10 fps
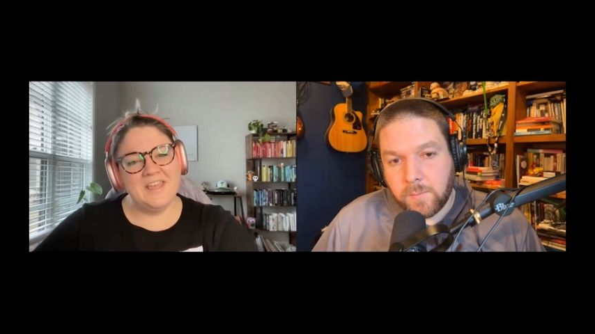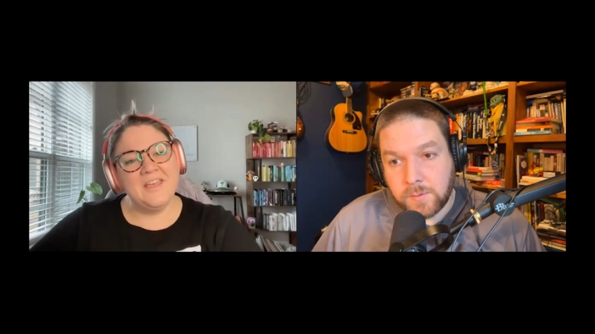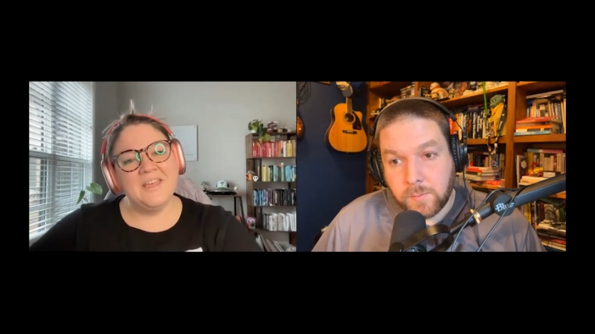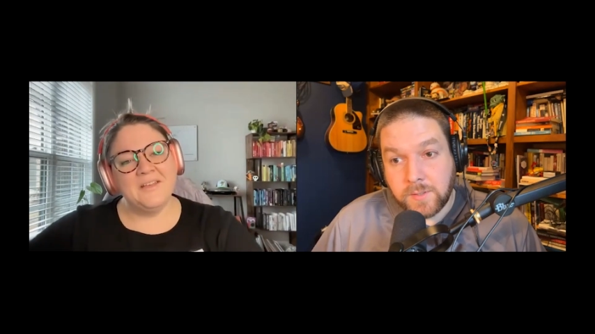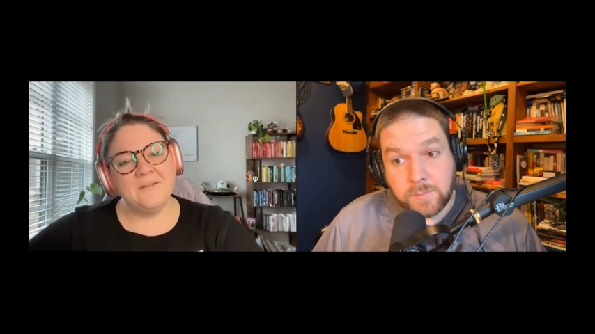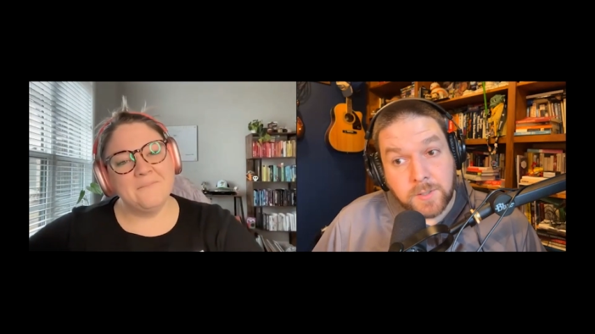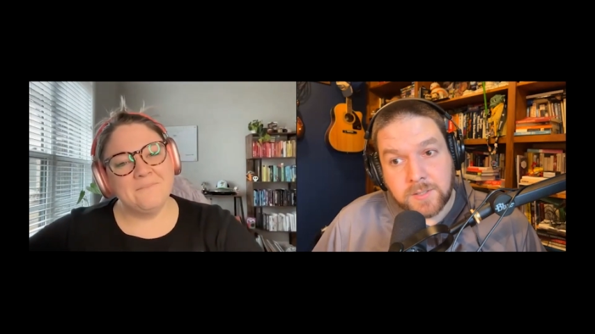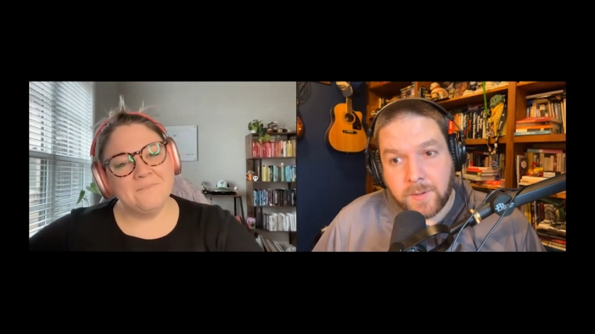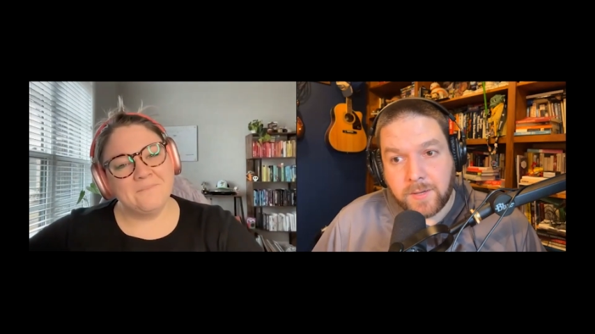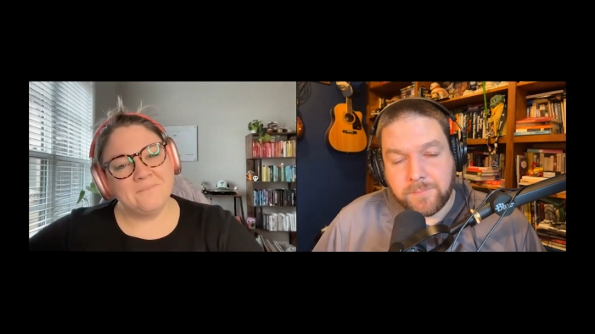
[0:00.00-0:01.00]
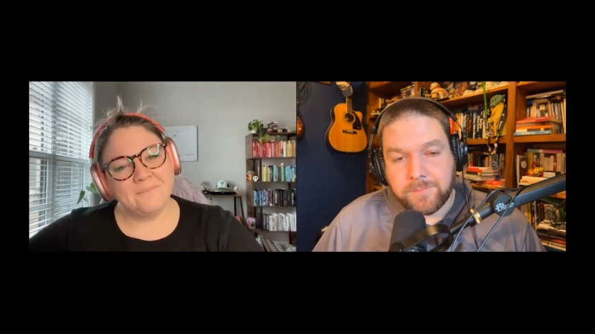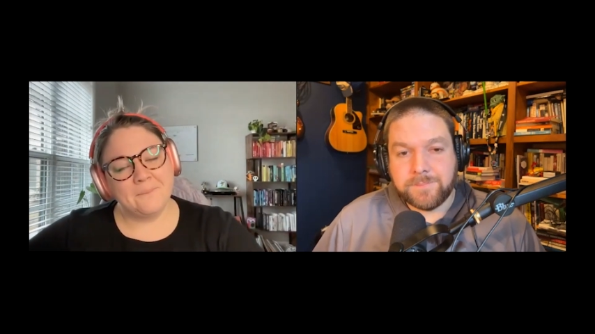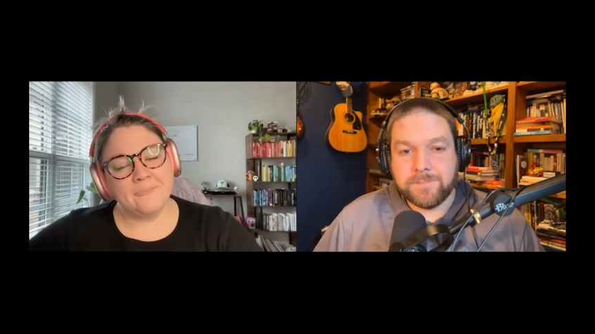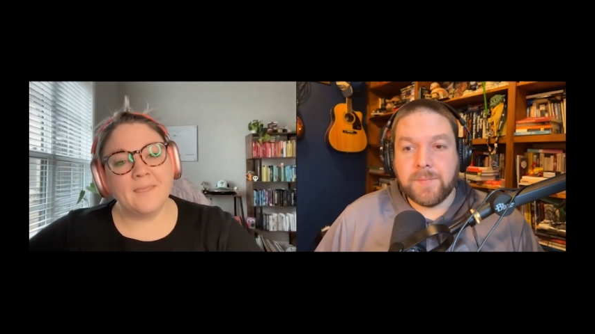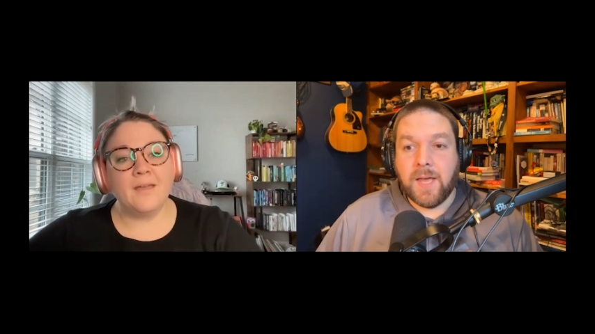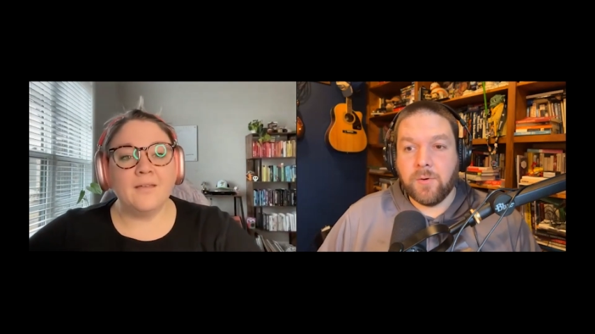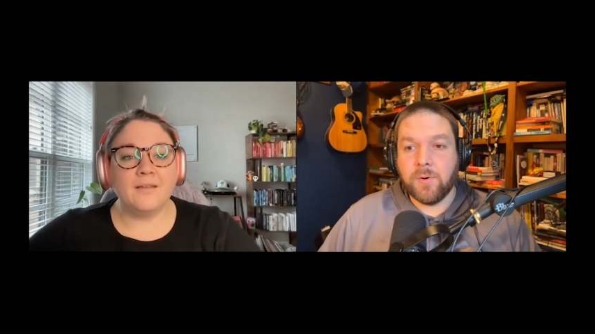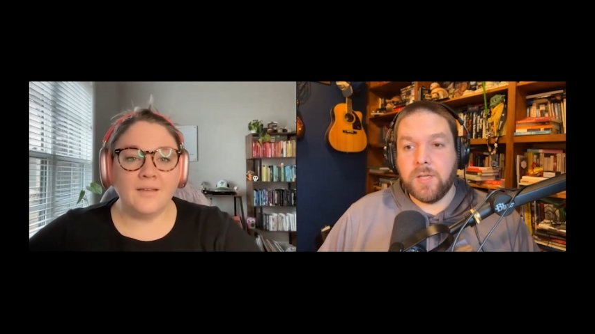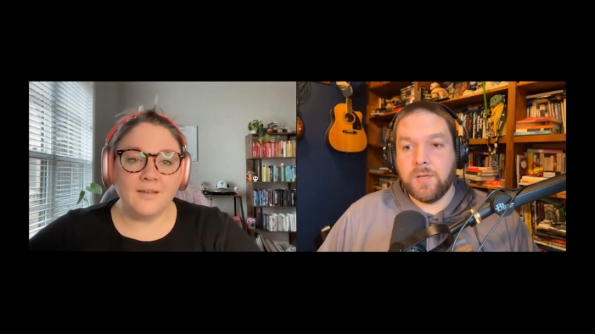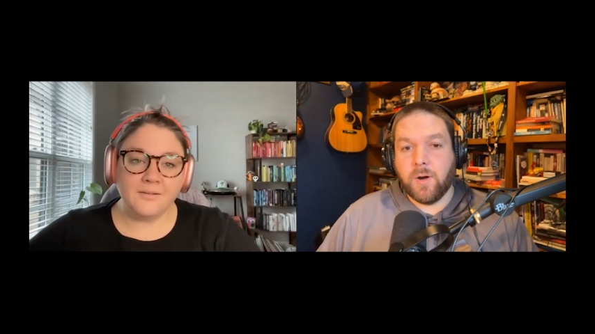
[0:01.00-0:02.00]
Speaker 1: which is what this book is about. How
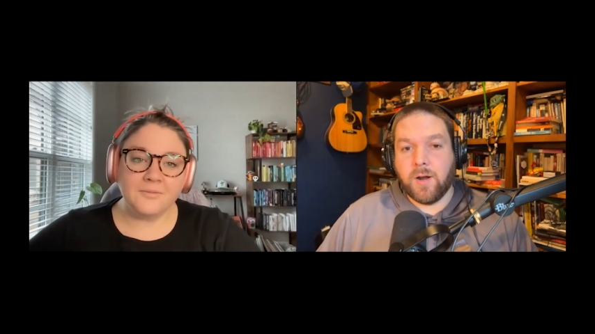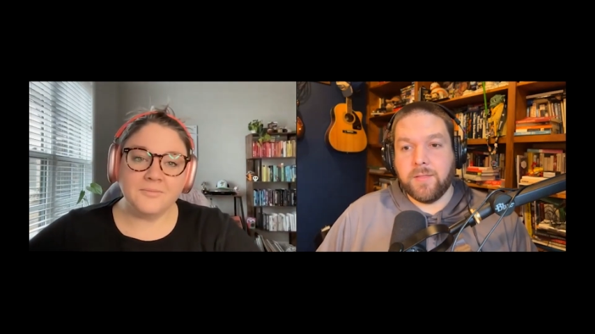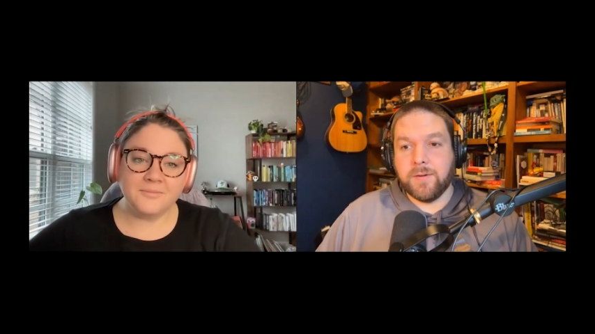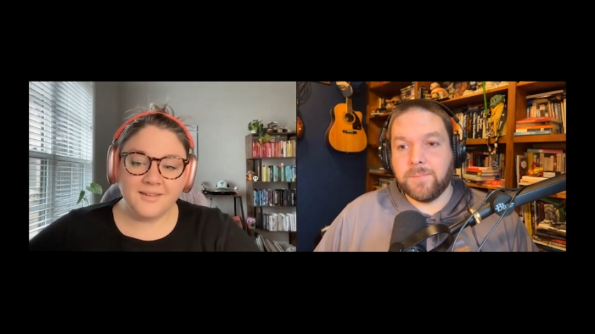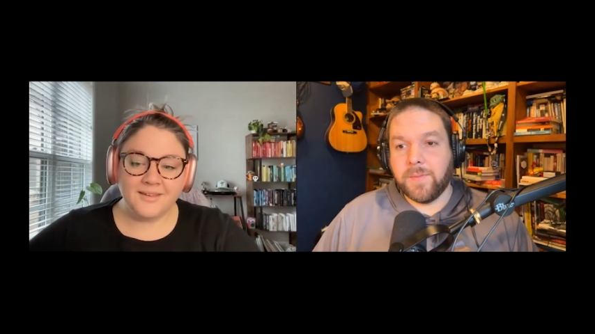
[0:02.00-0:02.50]
greedy you are, Heather.